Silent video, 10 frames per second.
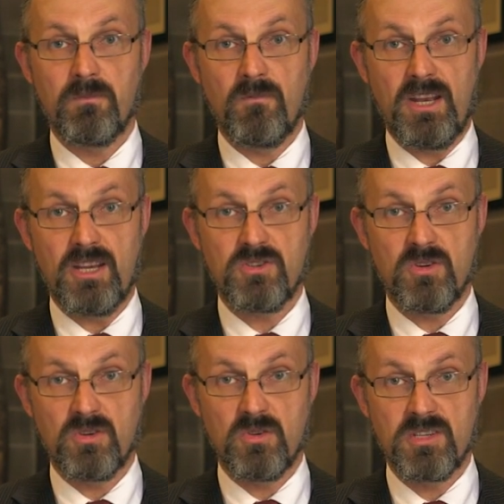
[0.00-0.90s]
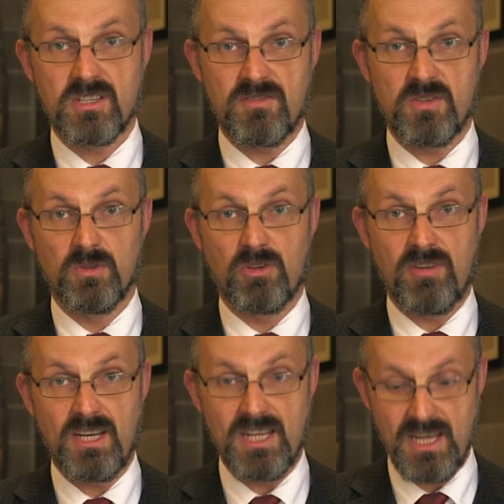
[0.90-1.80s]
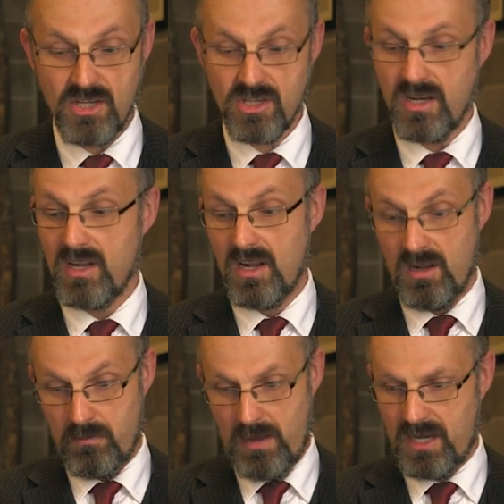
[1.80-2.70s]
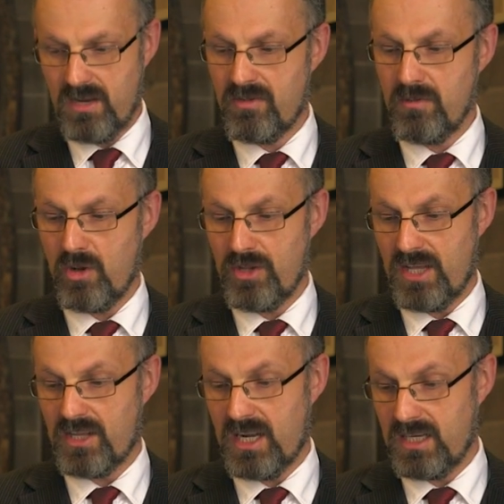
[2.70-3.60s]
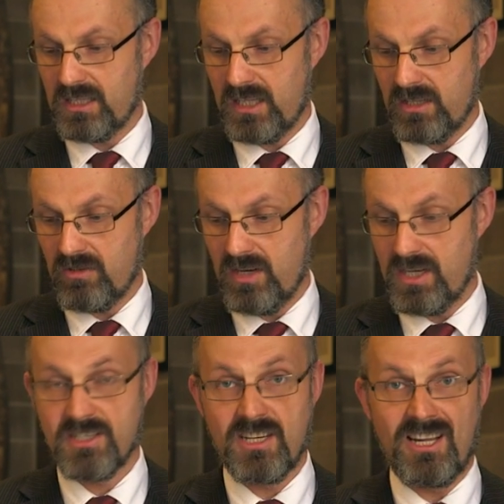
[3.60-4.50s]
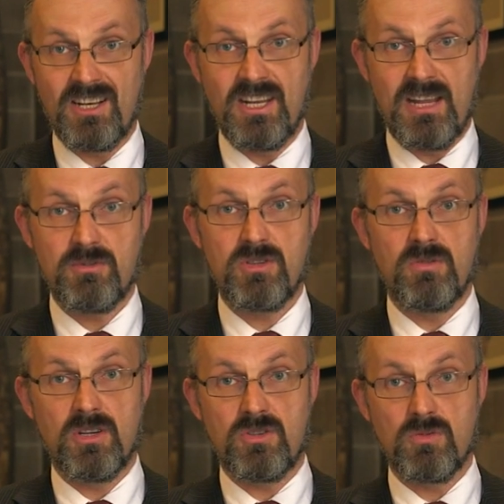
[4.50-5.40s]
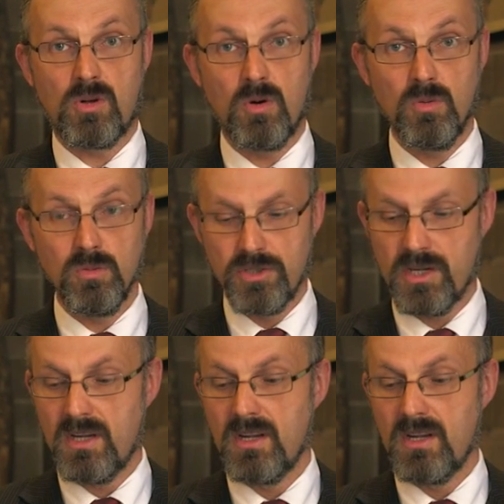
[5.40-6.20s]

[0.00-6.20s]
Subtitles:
very strong doses of solar radiation. Many of them, on the other hand, like Uranus and Neptune, are too cold.